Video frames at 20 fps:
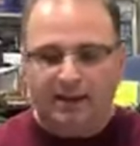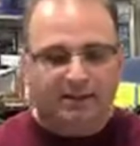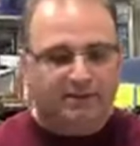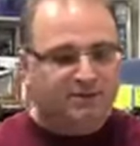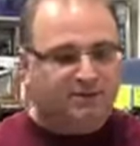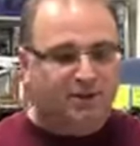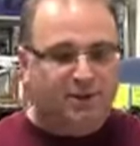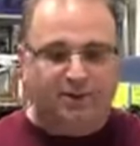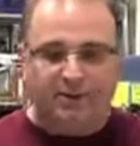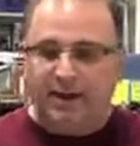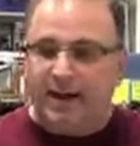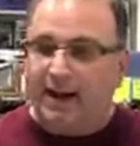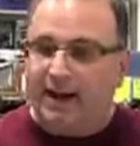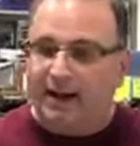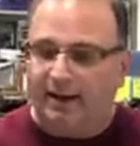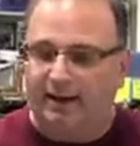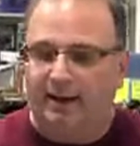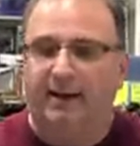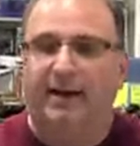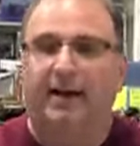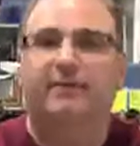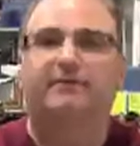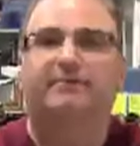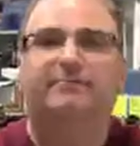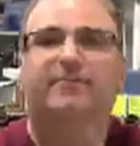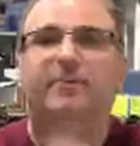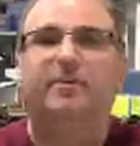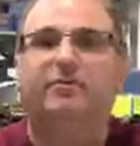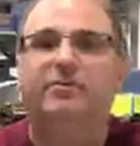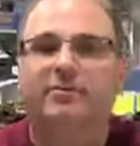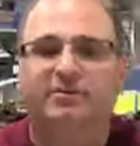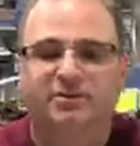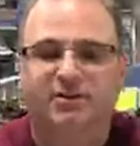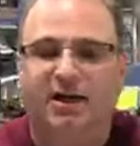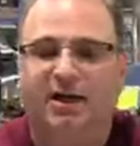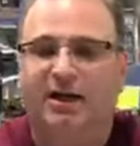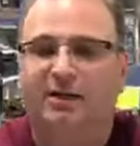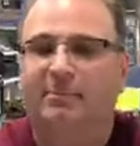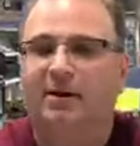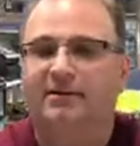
So yeah, and a few of you were talking about the